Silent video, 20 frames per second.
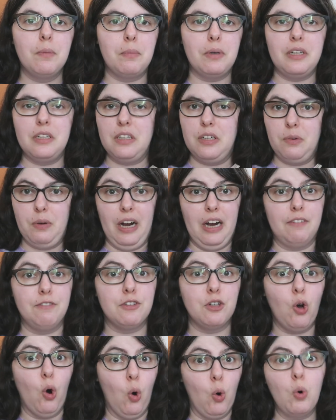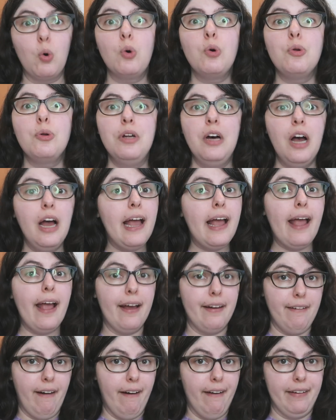but it arrived cold
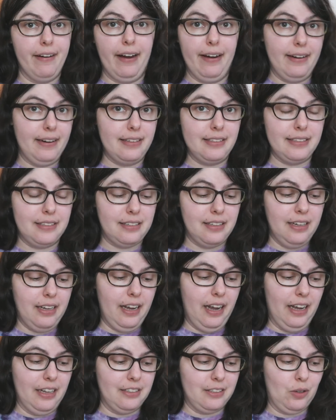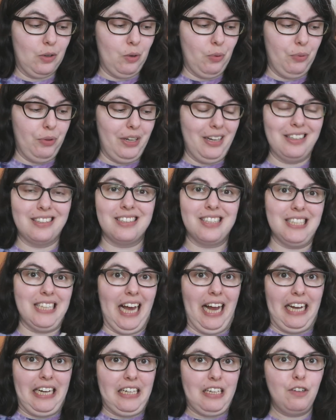and on ice, and so I don't think it's
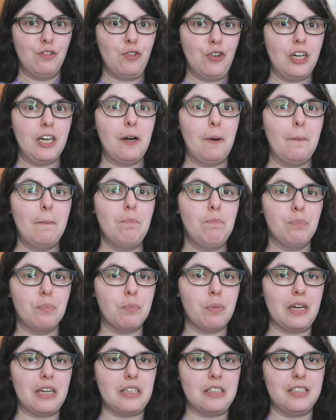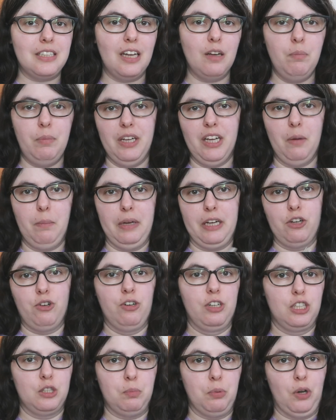that different but I could see it being a bit
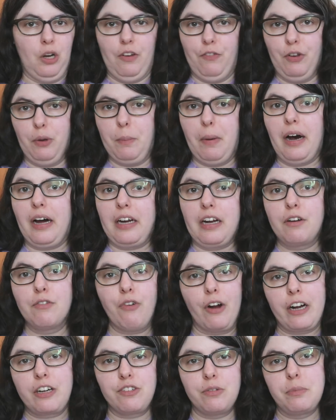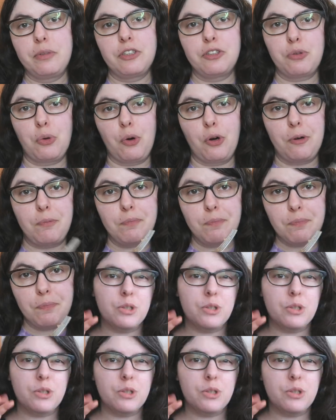crisper if you bought it fresh from the store.